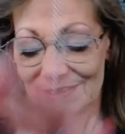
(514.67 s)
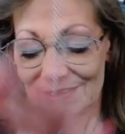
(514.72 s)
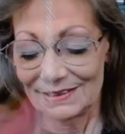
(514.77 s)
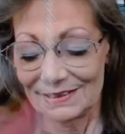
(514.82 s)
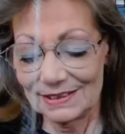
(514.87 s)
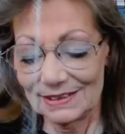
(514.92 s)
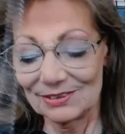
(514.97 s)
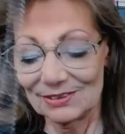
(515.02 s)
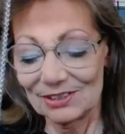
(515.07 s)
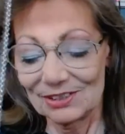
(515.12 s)

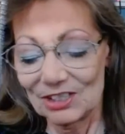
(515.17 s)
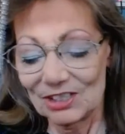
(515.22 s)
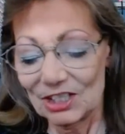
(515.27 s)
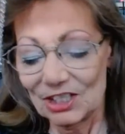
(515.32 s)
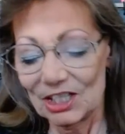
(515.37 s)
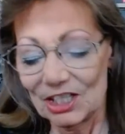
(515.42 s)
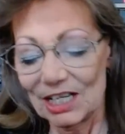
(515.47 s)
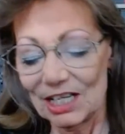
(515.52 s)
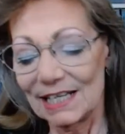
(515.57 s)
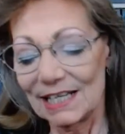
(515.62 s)
long
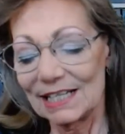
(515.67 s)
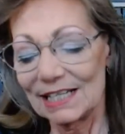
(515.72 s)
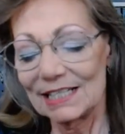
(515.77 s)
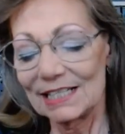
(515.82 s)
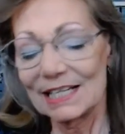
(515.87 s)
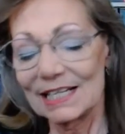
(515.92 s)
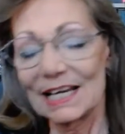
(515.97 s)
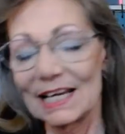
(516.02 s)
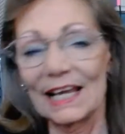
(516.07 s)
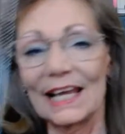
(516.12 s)

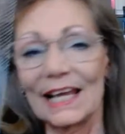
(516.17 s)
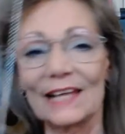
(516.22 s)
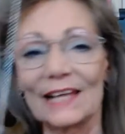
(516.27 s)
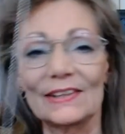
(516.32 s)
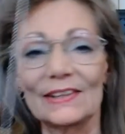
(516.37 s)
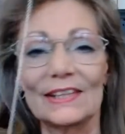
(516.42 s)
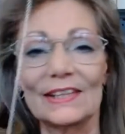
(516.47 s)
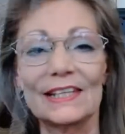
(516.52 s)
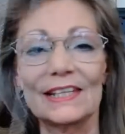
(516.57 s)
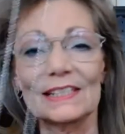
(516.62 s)
chain.
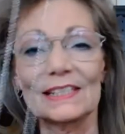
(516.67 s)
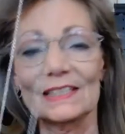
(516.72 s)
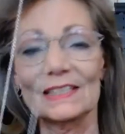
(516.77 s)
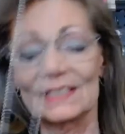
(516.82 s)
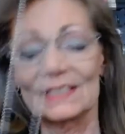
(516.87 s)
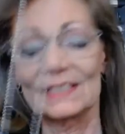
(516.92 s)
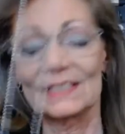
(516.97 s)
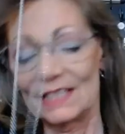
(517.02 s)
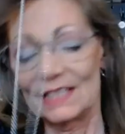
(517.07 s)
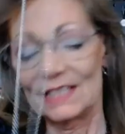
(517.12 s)
And
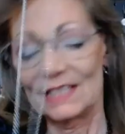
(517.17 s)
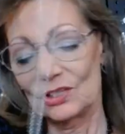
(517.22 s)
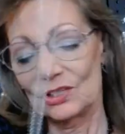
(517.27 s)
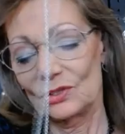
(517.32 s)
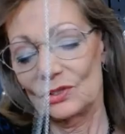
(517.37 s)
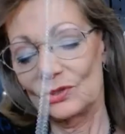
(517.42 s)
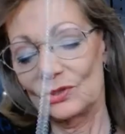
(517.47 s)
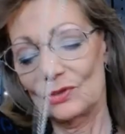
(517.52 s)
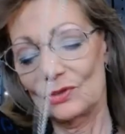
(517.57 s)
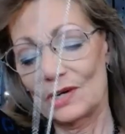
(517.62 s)
this
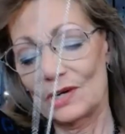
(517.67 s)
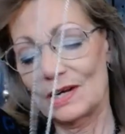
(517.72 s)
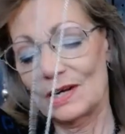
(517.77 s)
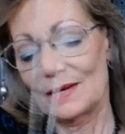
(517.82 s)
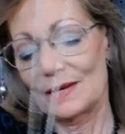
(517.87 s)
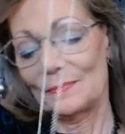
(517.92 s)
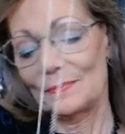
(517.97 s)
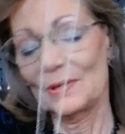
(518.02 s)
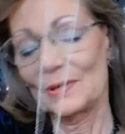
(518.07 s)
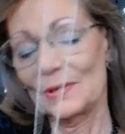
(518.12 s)

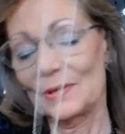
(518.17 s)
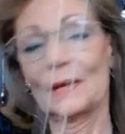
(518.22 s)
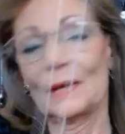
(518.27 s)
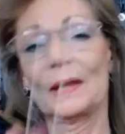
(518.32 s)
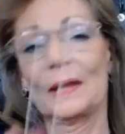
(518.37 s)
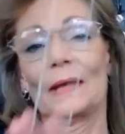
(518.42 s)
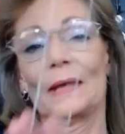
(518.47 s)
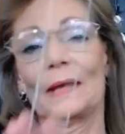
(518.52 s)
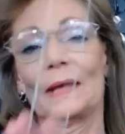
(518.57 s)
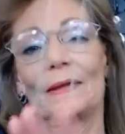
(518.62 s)
teardrop
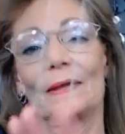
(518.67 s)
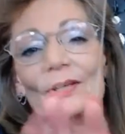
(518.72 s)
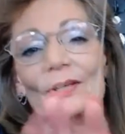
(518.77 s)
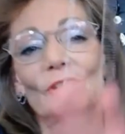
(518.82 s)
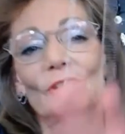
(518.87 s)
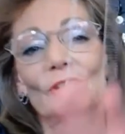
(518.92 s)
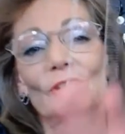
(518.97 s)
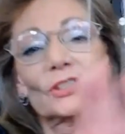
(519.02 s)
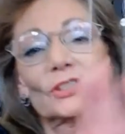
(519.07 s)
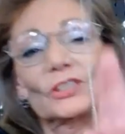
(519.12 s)

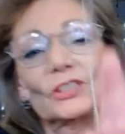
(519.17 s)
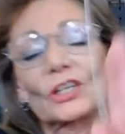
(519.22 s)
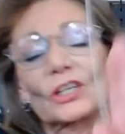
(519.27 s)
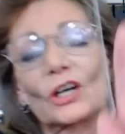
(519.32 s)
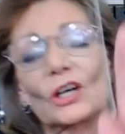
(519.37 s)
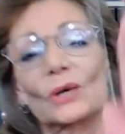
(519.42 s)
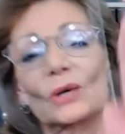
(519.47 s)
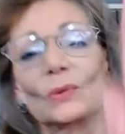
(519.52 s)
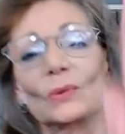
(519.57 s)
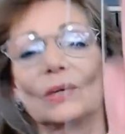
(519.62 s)

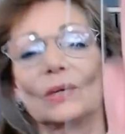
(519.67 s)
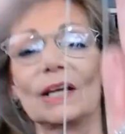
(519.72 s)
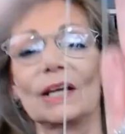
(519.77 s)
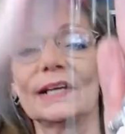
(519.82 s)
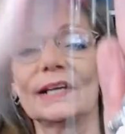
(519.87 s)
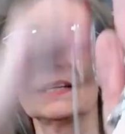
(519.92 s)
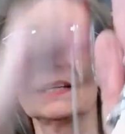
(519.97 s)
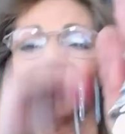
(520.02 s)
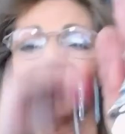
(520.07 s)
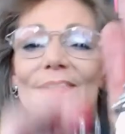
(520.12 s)
stone
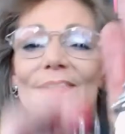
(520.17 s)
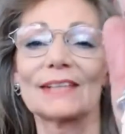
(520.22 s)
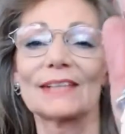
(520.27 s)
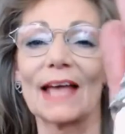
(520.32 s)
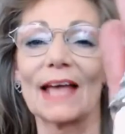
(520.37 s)
is